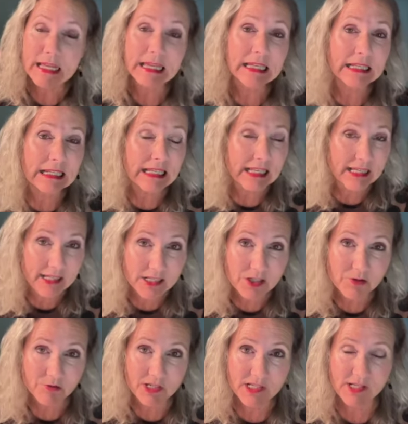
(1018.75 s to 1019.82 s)
in
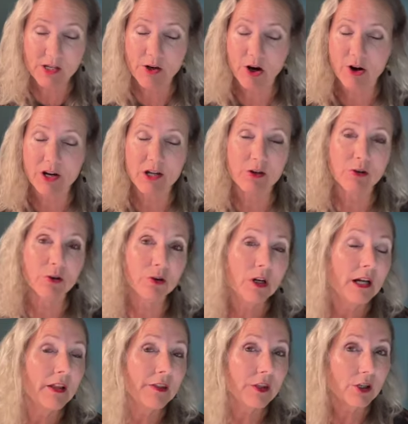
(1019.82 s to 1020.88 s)
his recent article,
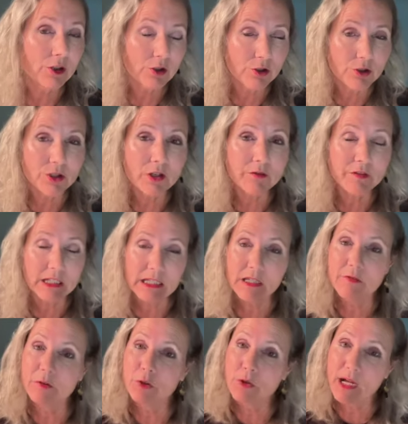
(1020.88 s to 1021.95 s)
The Good of
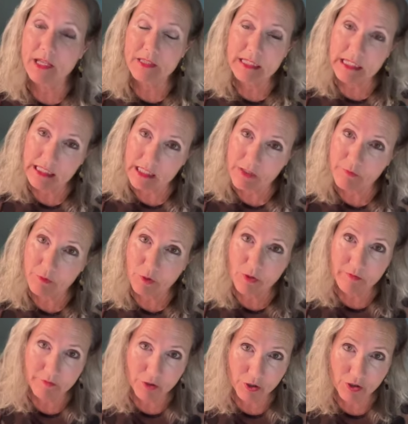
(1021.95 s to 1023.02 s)
Evil and the Evil
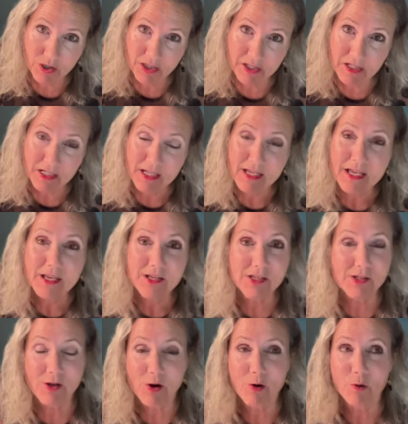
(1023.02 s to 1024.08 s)
of Good.
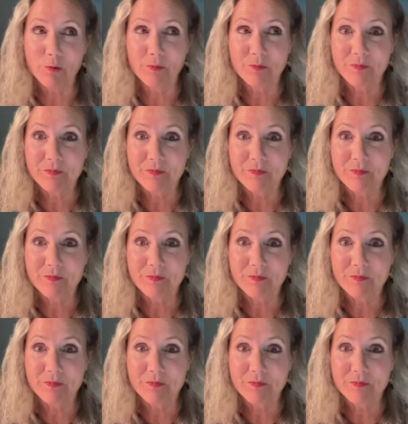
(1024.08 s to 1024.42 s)
So